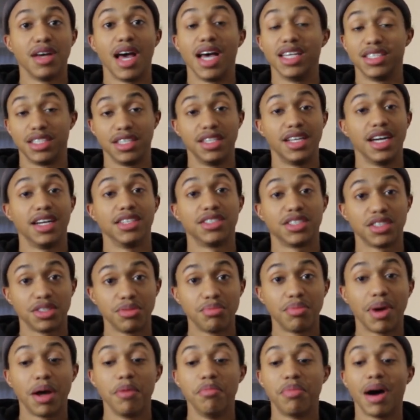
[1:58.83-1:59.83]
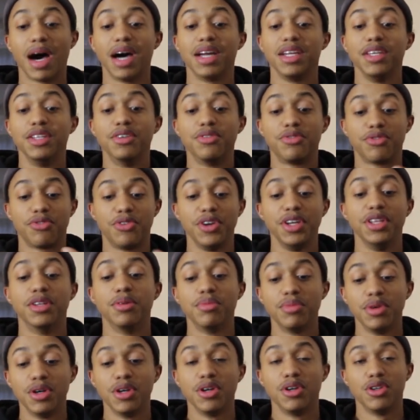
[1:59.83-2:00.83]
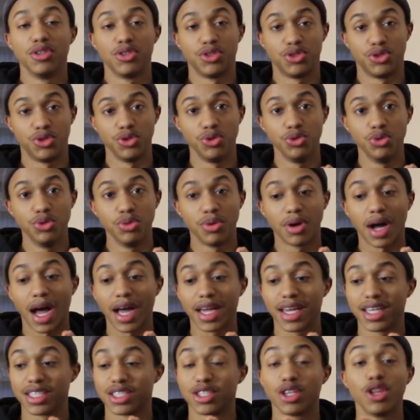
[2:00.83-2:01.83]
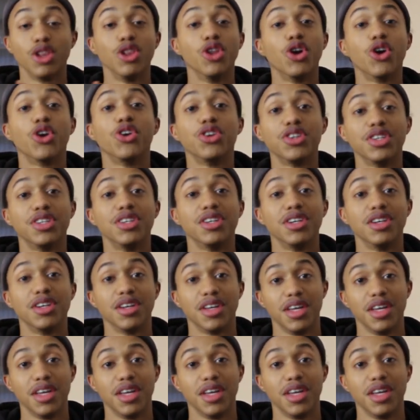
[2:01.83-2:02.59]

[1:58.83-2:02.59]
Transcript: as a dancer, my body the freedom to, I guess, learn